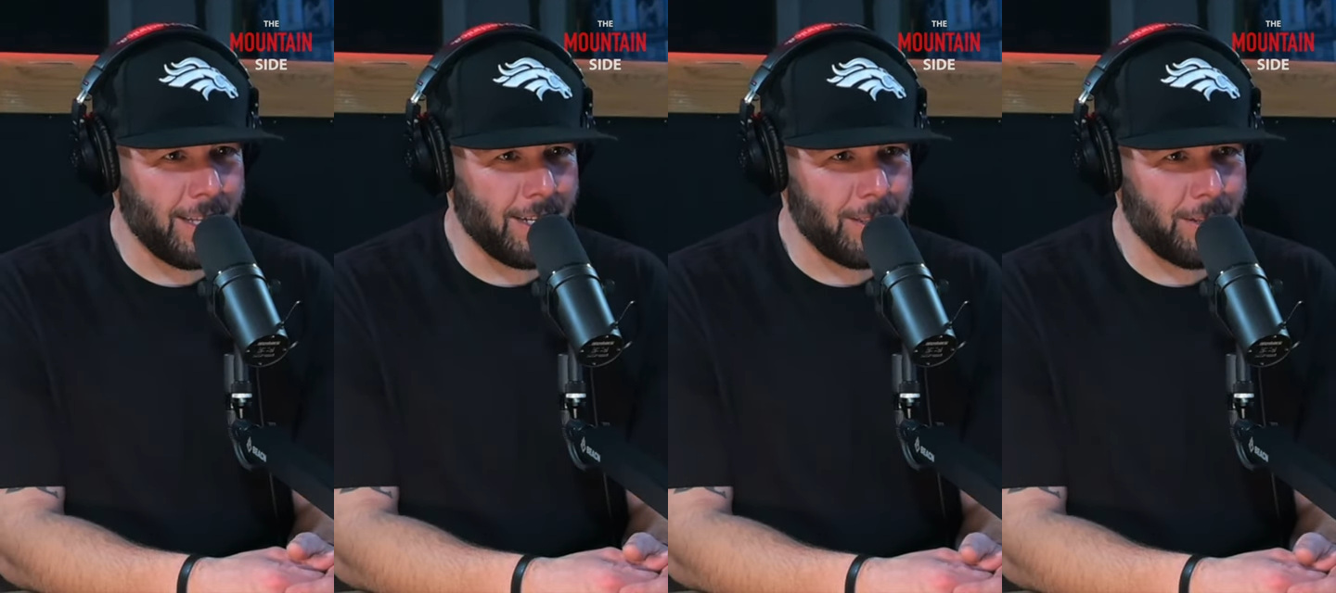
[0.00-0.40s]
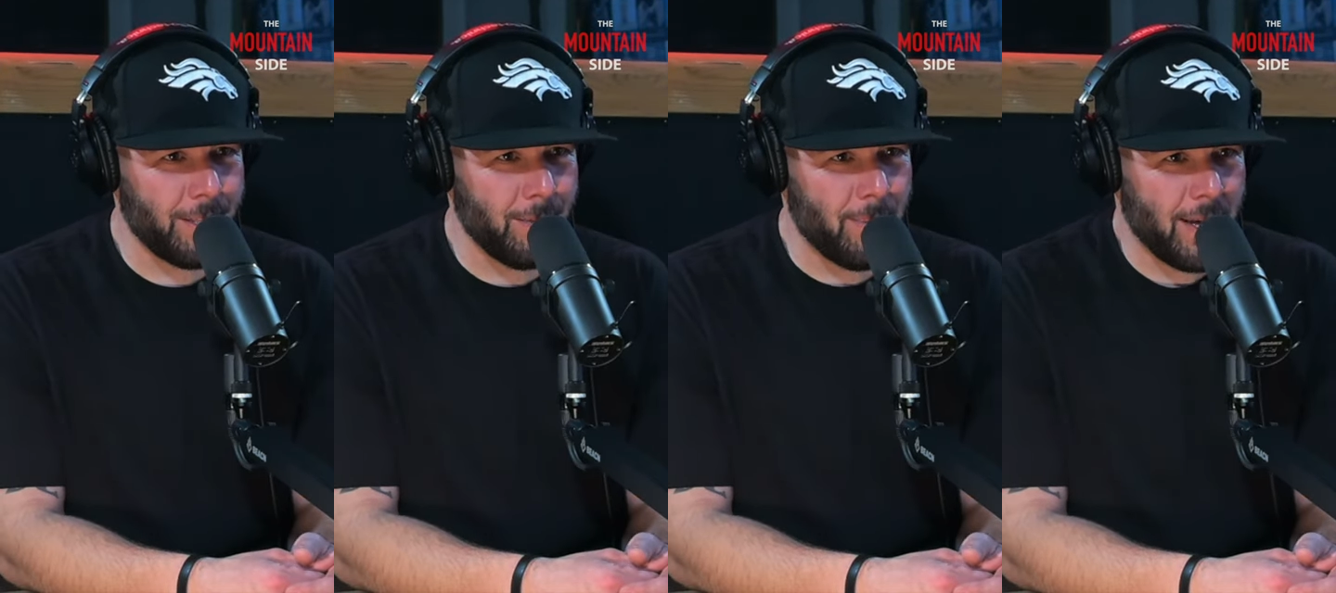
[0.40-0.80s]
Like, look
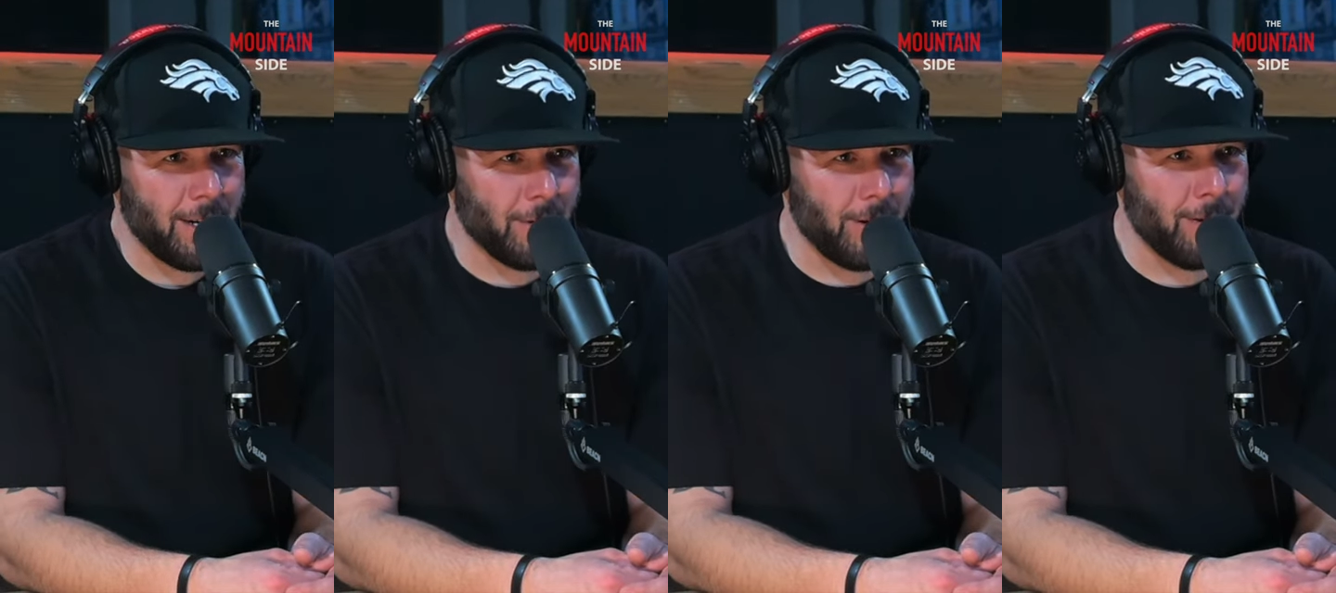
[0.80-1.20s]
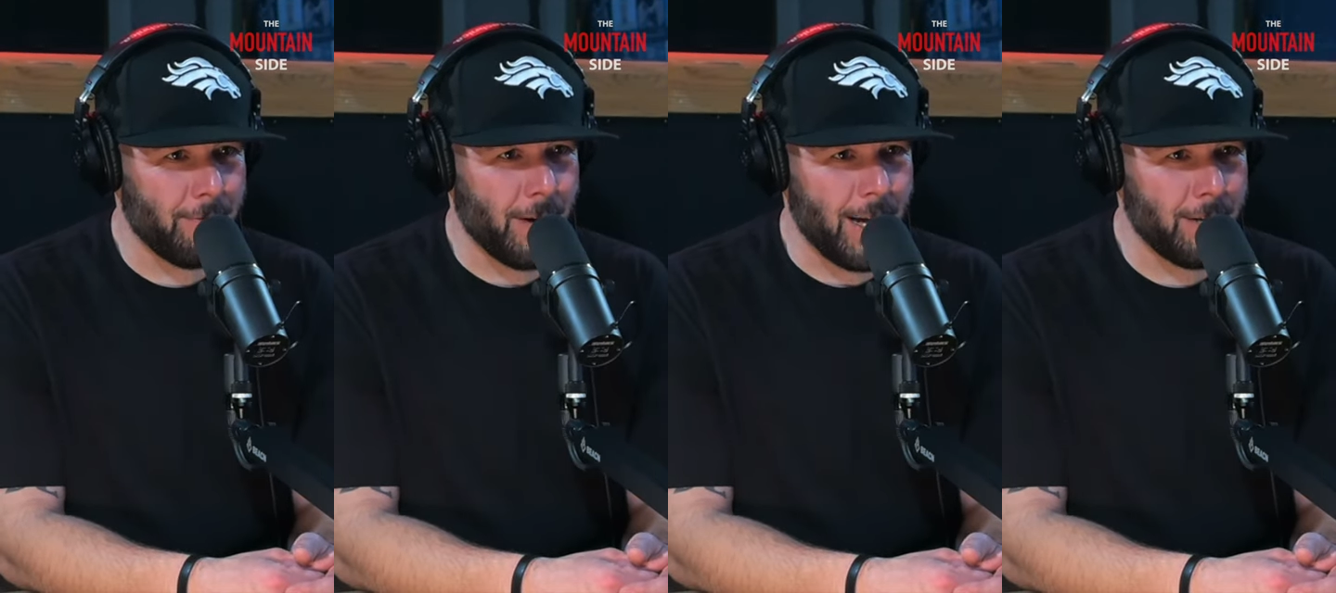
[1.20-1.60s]
at the pedigree of
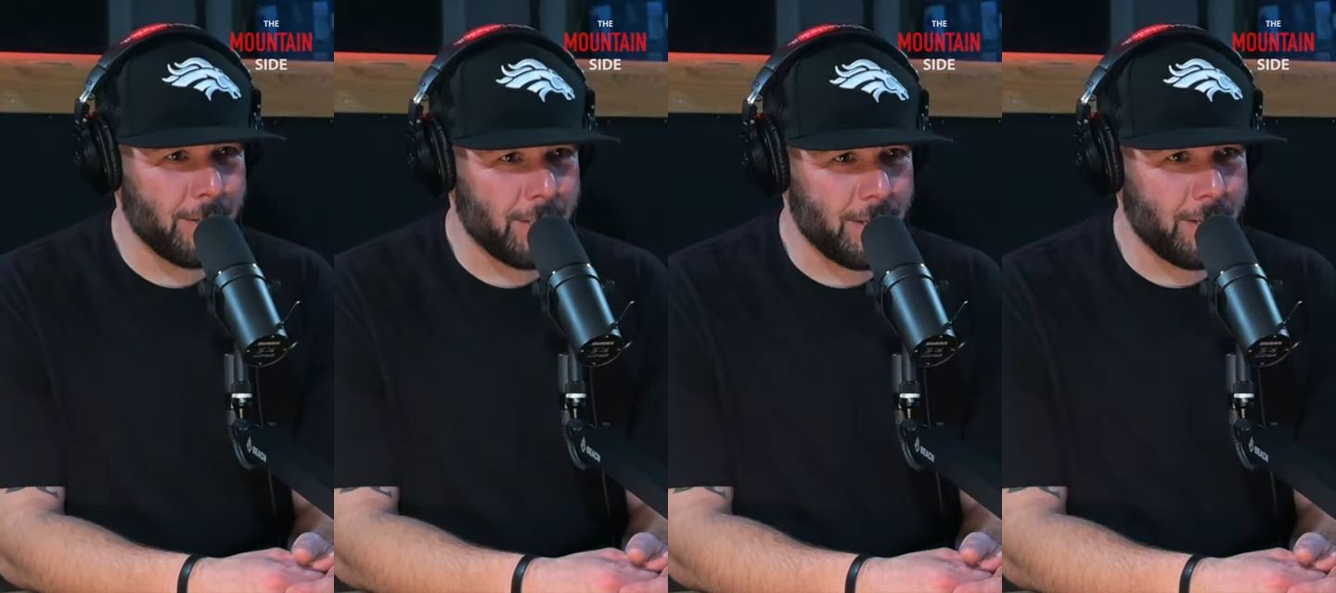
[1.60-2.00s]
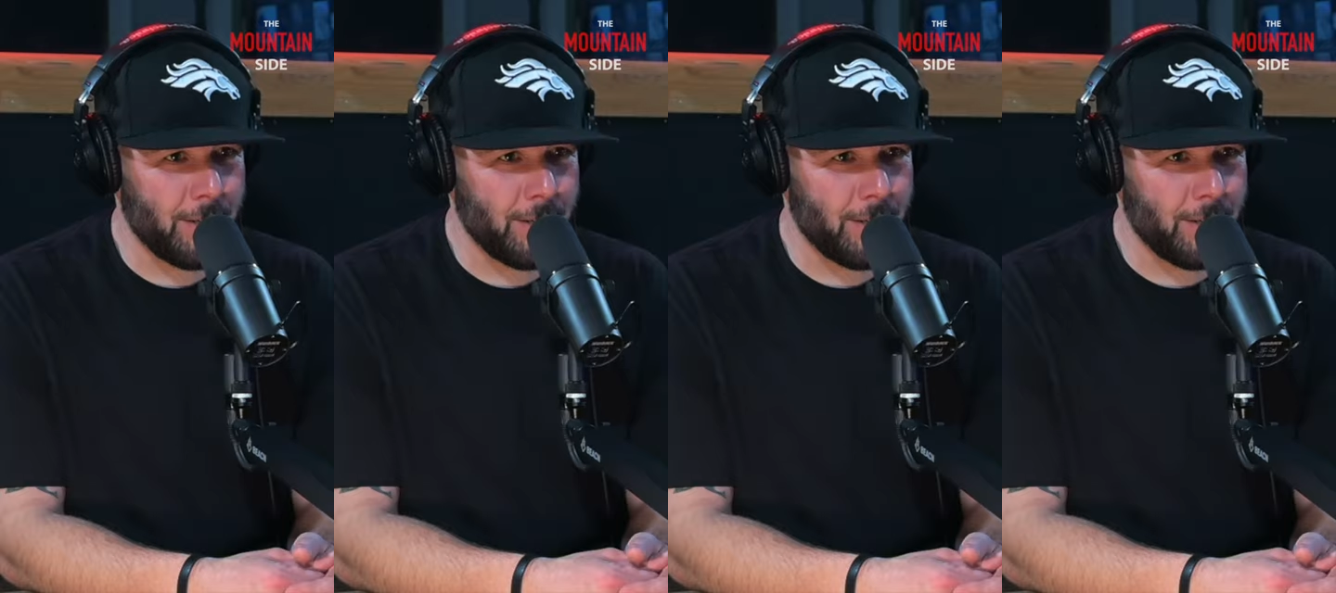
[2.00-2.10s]
fighters that